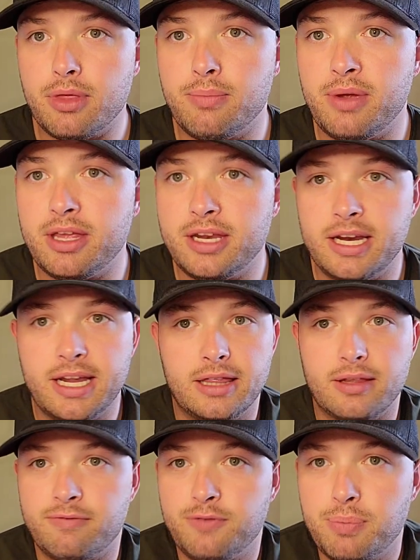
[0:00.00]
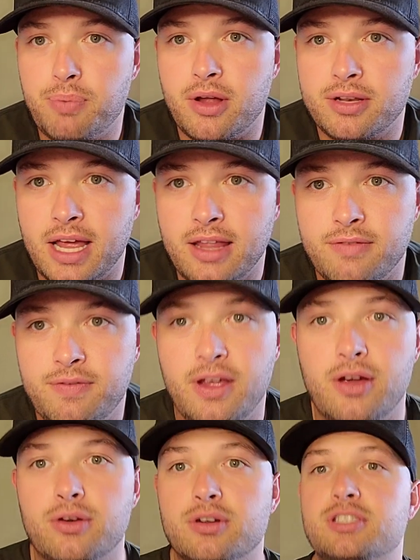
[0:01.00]
ability to get the football down the
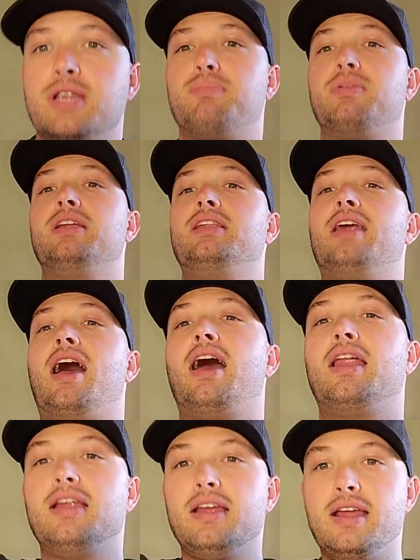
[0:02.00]
field, or simply not